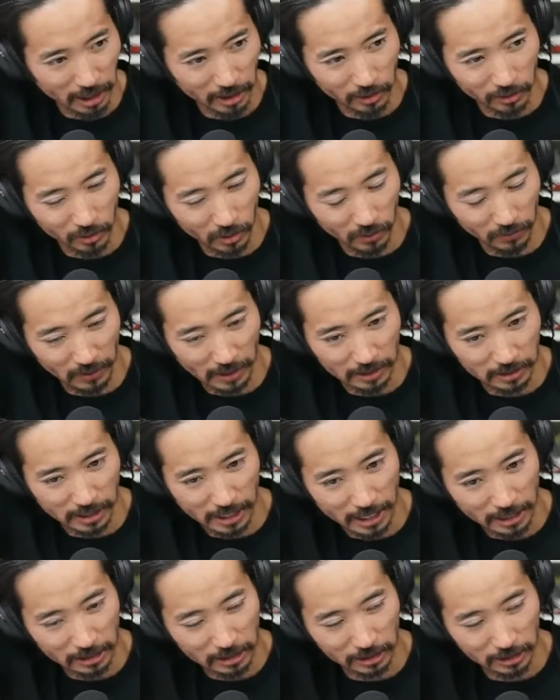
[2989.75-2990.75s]
I don't know if that's
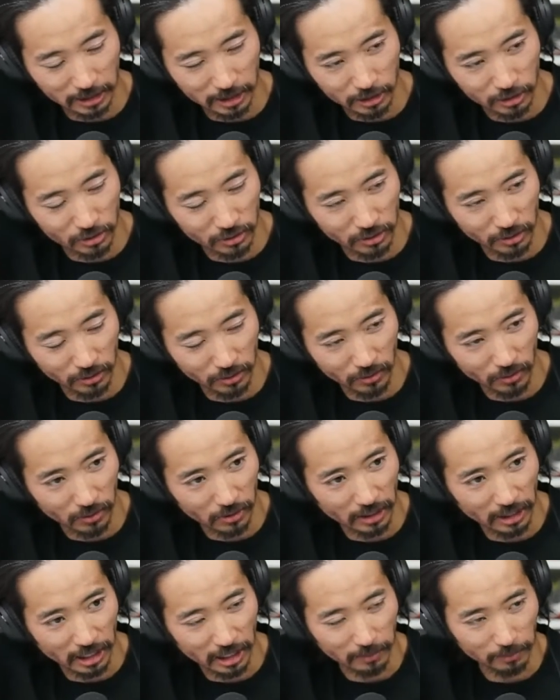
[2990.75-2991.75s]
actually true
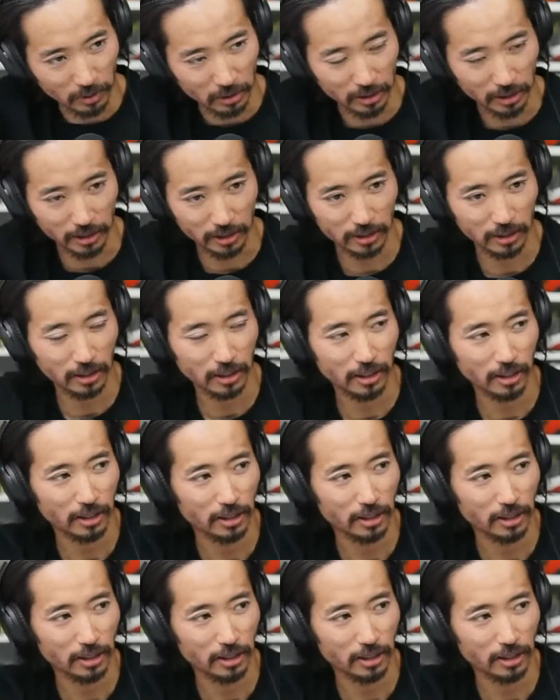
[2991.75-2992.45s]
or not, but like